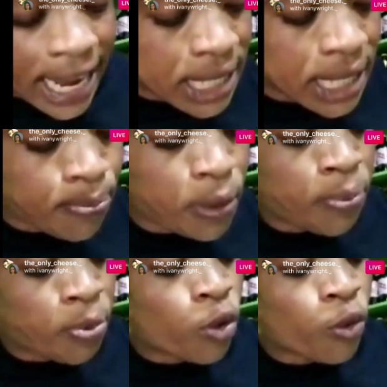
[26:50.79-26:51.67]
not like
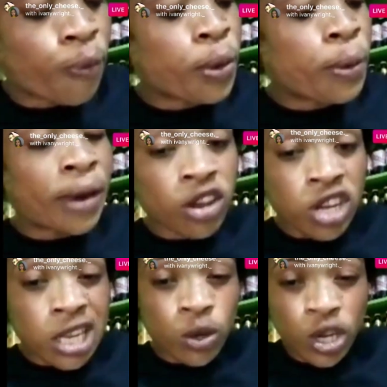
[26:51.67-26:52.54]
and see people
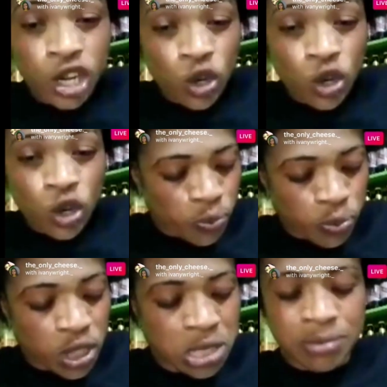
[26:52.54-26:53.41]
are gonna deal with
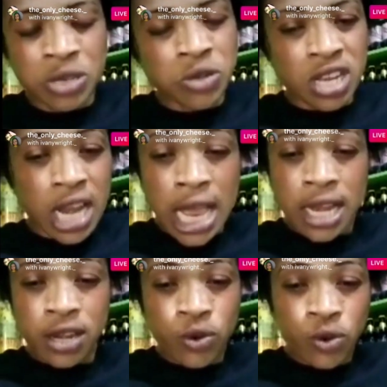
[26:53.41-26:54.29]
it. Don't know what to say
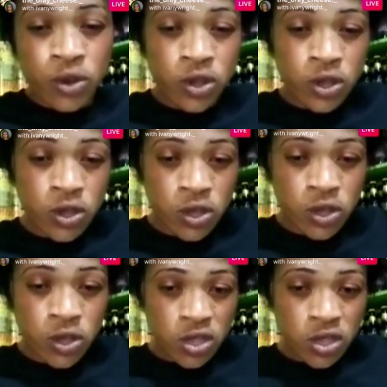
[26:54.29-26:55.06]
blood clot no.